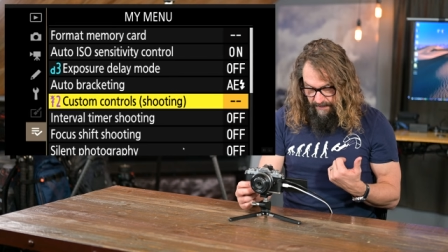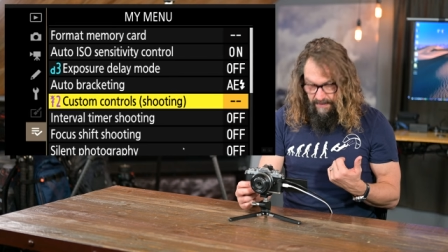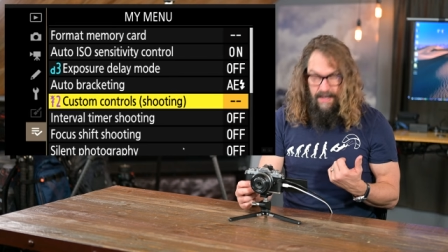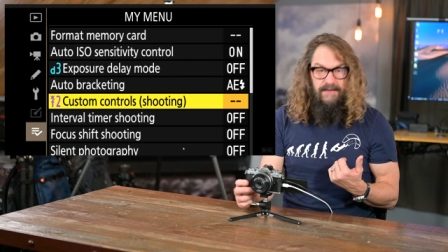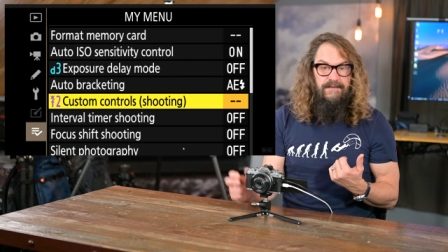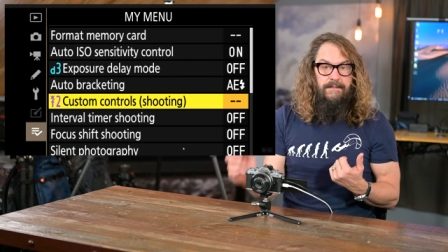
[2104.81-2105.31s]

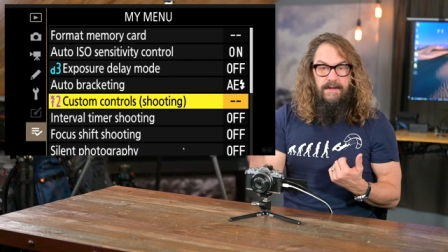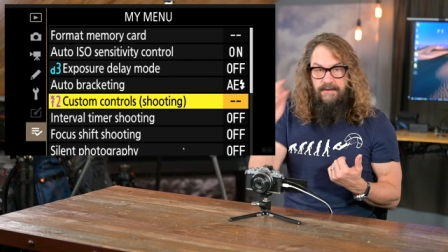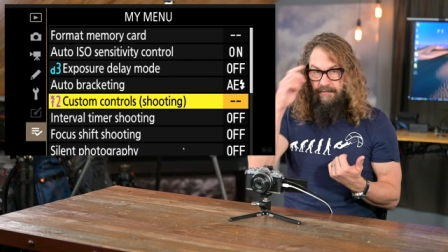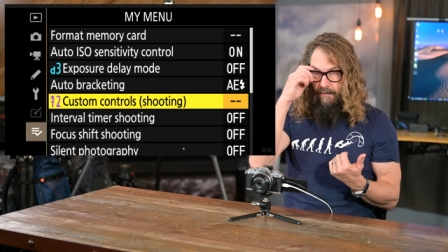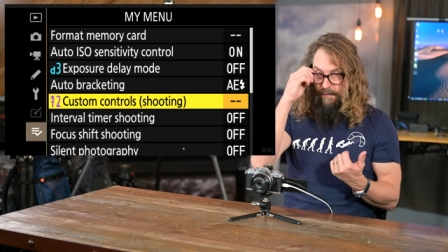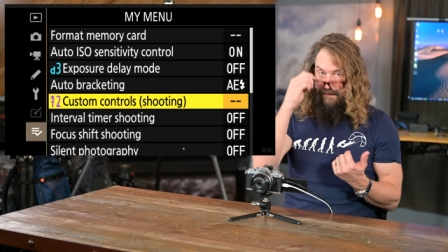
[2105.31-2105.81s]
Custom
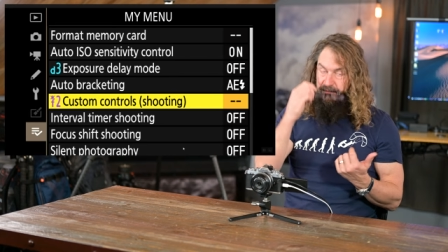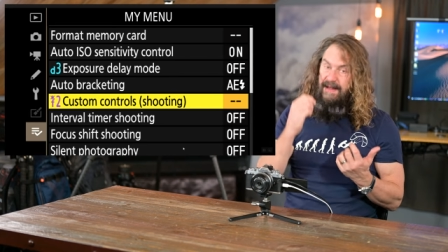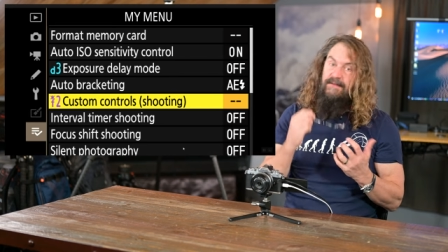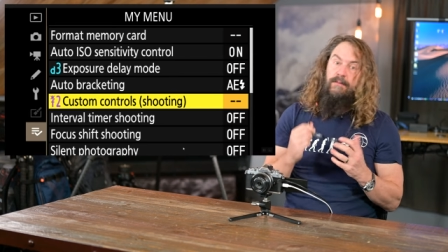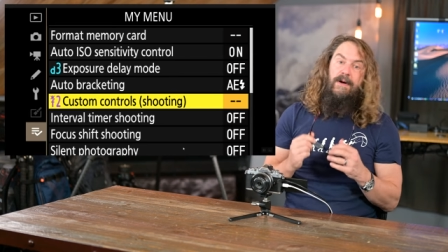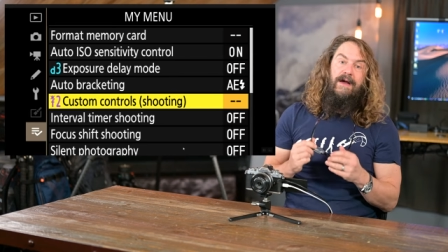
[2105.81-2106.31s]
controls,
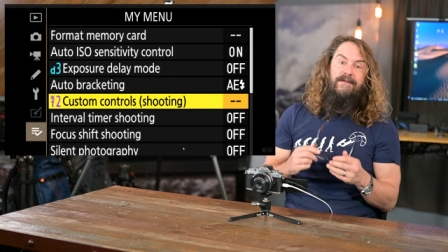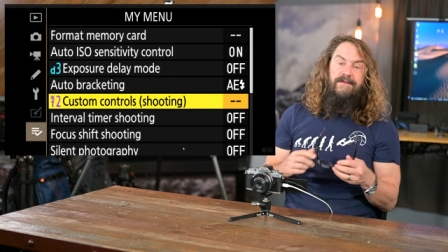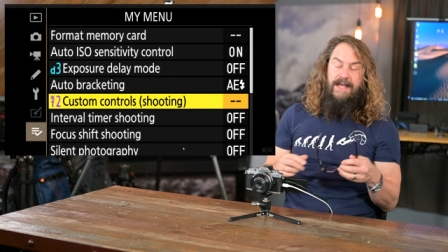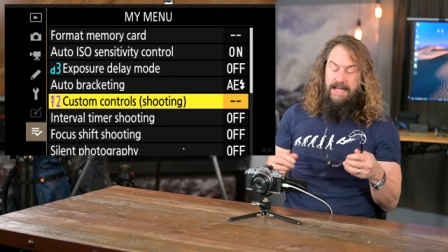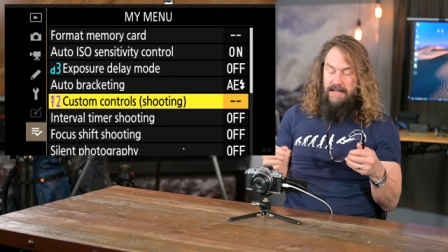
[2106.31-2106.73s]
that's where I say